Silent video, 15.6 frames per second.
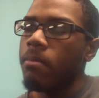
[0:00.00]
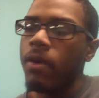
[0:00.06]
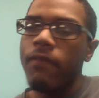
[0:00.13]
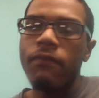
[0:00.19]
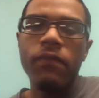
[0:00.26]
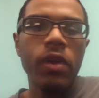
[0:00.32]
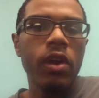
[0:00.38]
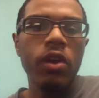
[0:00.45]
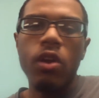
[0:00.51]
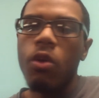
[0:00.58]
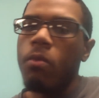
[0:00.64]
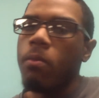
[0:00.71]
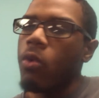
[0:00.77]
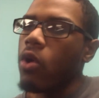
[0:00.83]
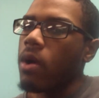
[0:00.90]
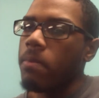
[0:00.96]
But fear
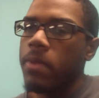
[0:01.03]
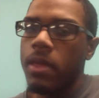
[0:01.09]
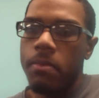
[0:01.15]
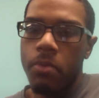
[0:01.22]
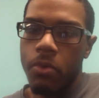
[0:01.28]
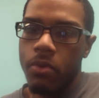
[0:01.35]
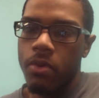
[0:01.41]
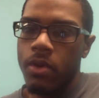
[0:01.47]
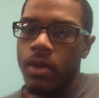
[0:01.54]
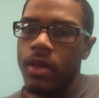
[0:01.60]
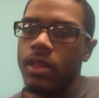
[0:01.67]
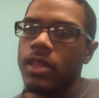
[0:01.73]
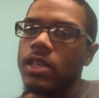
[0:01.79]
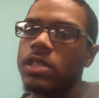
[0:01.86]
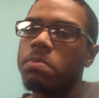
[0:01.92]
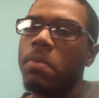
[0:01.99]
no more, people.
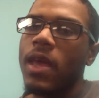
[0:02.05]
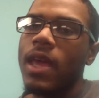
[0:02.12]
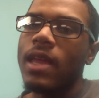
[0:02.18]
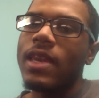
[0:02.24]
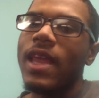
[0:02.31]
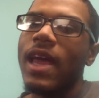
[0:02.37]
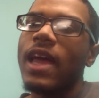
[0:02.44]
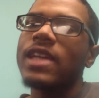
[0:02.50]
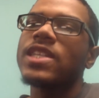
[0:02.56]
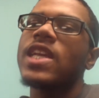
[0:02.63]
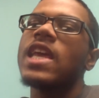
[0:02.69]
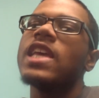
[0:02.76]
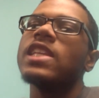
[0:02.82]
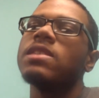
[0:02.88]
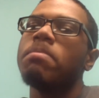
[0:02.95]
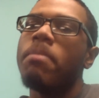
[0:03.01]
The spin dash
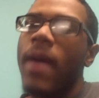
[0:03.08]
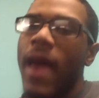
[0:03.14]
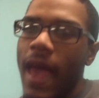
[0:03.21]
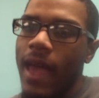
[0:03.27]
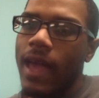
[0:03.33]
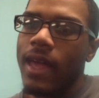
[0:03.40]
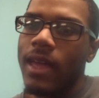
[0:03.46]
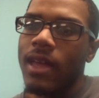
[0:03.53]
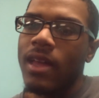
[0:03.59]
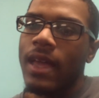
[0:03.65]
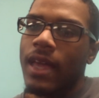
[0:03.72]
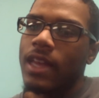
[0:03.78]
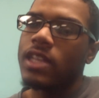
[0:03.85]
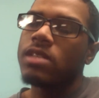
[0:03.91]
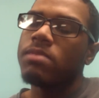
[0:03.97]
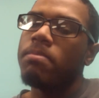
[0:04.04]
is back
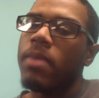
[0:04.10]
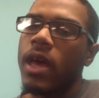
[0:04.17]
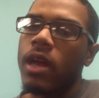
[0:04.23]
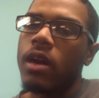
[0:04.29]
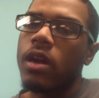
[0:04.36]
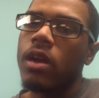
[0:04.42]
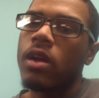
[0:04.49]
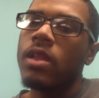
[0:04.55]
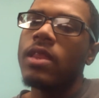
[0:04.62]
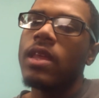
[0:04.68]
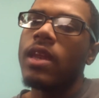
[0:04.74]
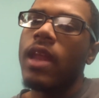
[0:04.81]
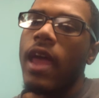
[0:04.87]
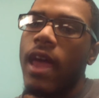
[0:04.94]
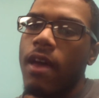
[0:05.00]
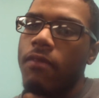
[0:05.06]
and is better
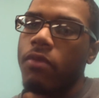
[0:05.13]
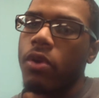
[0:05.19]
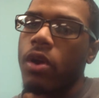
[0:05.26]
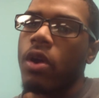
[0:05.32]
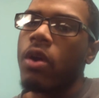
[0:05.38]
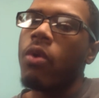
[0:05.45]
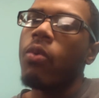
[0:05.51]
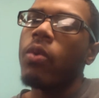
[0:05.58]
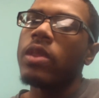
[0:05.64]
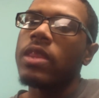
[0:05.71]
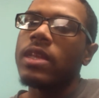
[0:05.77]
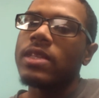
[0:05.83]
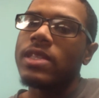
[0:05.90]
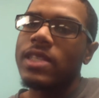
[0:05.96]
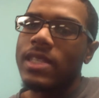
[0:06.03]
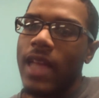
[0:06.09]
than ever
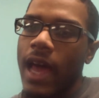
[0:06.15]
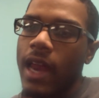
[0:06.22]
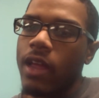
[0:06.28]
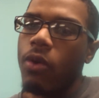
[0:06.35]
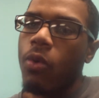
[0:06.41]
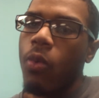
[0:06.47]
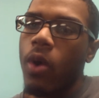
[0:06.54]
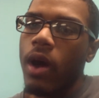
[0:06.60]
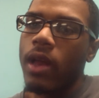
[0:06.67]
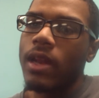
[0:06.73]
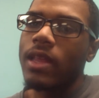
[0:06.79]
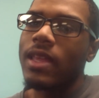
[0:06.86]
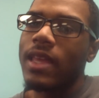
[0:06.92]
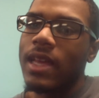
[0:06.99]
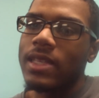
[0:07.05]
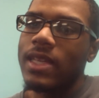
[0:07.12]
within Sonic
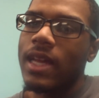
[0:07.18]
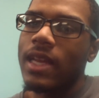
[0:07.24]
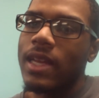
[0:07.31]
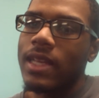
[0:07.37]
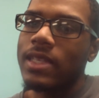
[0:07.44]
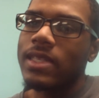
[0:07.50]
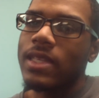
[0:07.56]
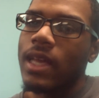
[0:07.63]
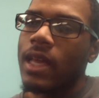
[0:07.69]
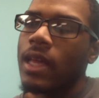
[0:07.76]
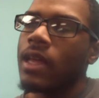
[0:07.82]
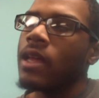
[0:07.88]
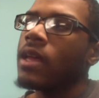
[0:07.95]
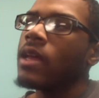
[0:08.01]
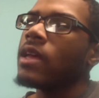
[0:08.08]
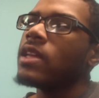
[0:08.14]
1. Yes, I did say
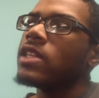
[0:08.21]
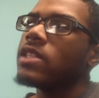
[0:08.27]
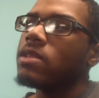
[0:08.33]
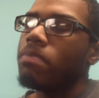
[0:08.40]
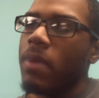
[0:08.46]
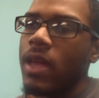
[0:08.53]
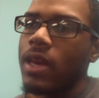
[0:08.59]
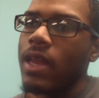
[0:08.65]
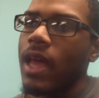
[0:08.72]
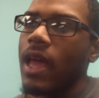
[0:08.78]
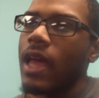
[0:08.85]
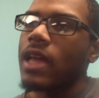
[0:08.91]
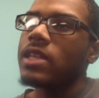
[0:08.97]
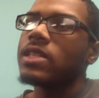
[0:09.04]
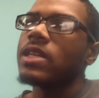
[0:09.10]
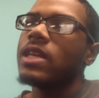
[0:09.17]
it. Spin
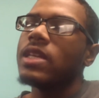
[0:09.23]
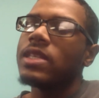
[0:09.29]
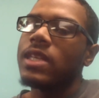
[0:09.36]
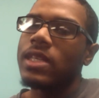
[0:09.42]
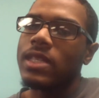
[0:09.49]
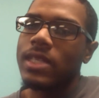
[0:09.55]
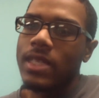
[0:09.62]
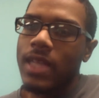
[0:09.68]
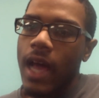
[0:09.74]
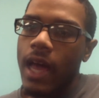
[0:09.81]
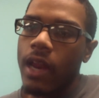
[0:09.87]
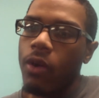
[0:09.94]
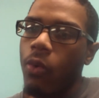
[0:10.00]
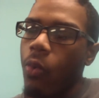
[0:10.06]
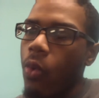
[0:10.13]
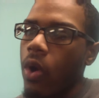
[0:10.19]
dash is in
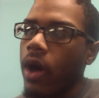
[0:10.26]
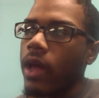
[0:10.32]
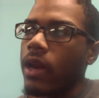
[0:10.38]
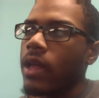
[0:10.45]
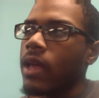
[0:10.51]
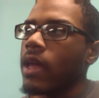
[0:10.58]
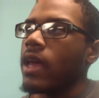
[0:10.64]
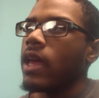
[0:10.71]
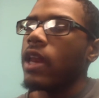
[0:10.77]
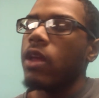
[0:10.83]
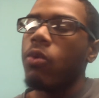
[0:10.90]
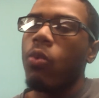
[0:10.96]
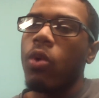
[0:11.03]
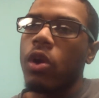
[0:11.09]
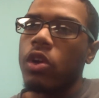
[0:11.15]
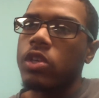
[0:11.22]
Sonic 1, and
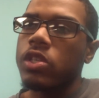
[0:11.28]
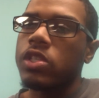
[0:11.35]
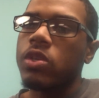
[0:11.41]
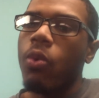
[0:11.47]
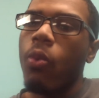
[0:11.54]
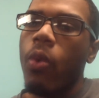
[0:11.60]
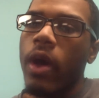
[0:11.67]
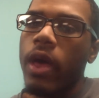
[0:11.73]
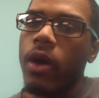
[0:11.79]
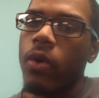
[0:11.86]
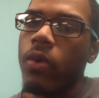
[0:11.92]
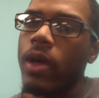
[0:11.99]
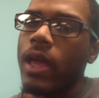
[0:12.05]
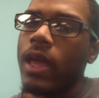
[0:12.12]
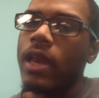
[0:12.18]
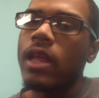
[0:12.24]
it works
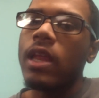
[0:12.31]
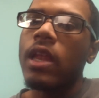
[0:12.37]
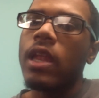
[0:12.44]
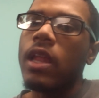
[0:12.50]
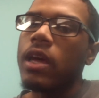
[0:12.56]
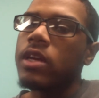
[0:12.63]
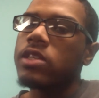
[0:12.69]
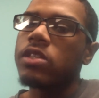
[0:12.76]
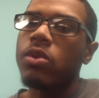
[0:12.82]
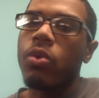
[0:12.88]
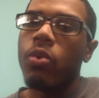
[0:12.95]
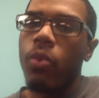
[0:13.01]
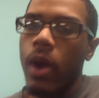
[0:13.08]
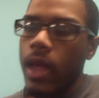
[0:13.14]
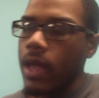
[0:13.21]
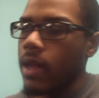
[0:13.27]
well and it looks
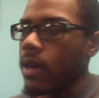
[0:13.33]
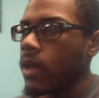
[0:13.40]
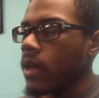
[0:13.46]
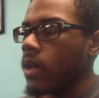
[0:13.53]
great.